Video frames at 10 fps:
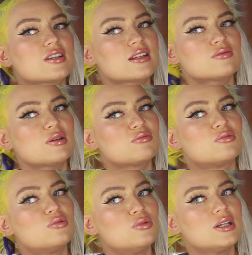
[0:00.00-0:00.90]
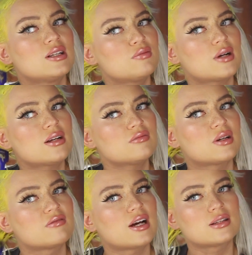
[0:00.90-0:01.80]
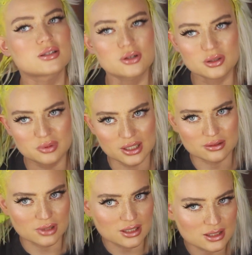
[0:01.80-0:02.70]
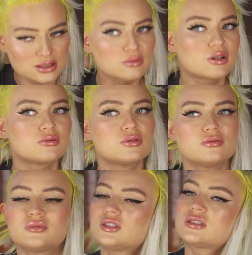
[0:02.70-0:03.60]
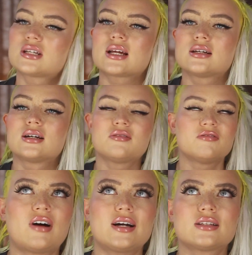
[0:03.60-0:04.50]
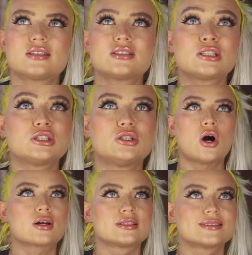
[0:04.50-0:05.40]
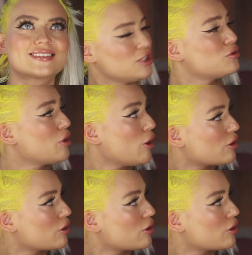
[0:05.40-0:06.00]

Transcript: that's why I'm really proud of my violin girl playing right next to my room, just like a violin goddess. You go,